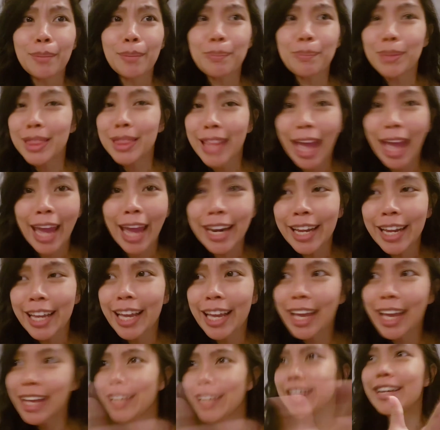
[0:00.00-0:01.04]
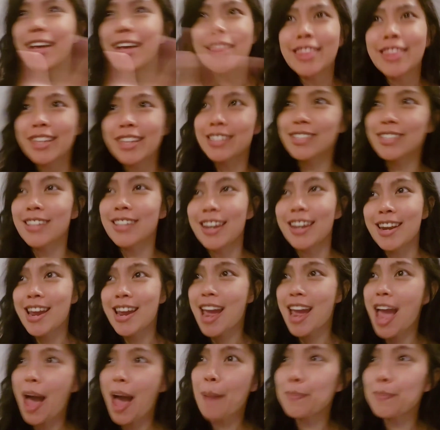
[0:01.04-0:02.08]
in planning and nothing's gonna
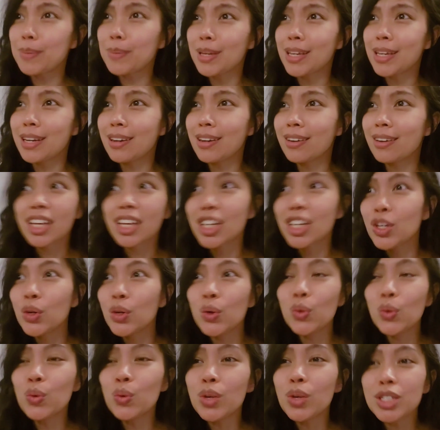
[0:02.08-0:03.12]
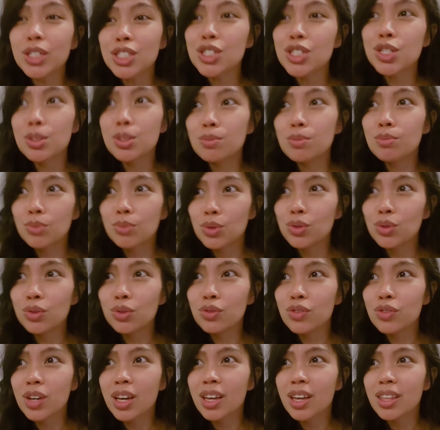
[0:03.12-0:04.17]
happen. Like, who wants to
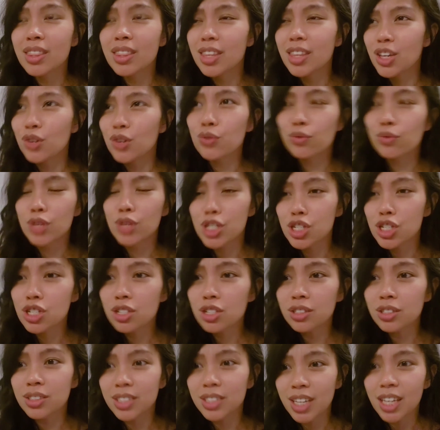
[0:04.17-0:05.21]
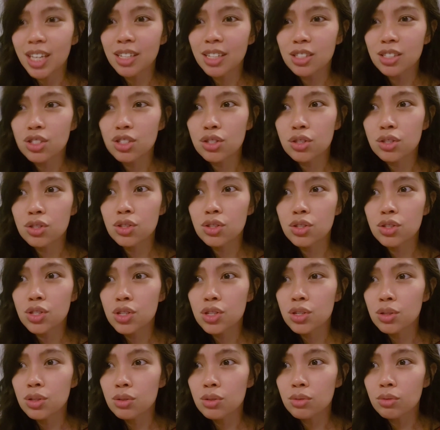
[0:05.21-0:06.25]
move the original date
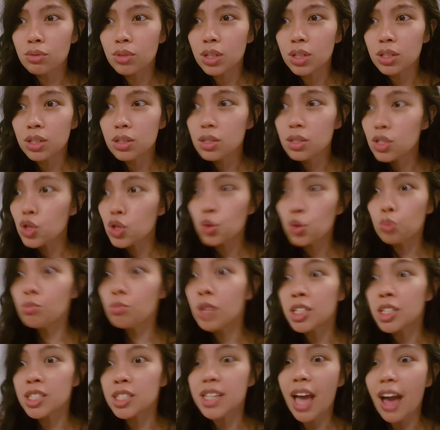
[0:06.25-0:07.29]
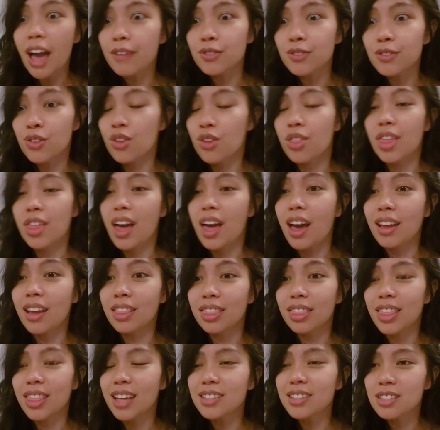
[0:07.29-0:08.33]
to 2 months after that?
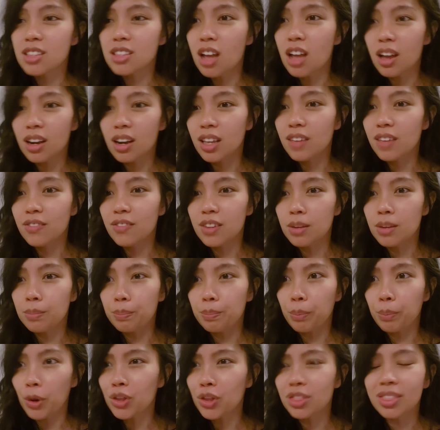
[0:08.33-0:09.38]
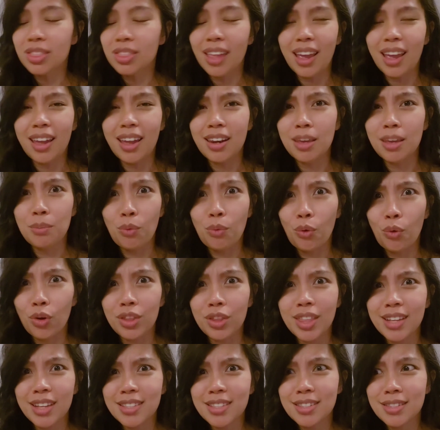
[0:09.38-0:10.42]
That's not even a birthday anymore,
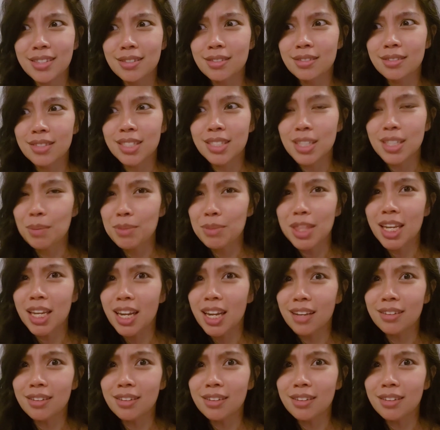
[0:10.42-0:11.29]
that's something